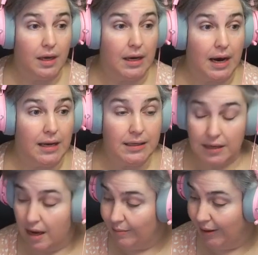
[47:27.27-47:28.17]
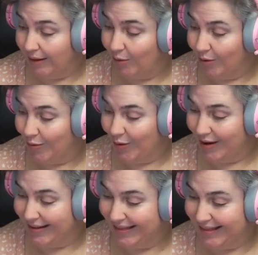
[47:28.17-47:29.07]
assignment
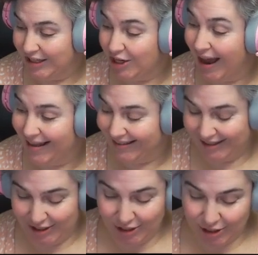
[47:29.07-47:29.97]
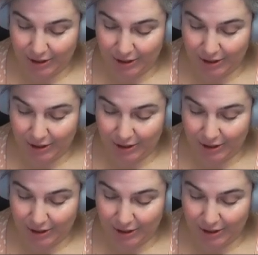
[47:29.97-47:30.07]
or the challenge,